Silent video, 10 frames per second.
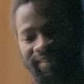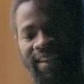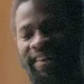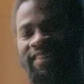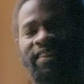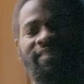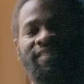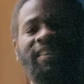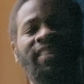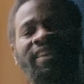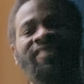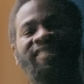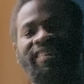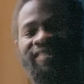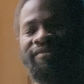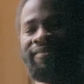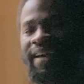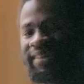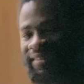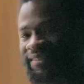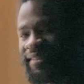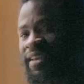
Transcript: ten years, and then they're just friends.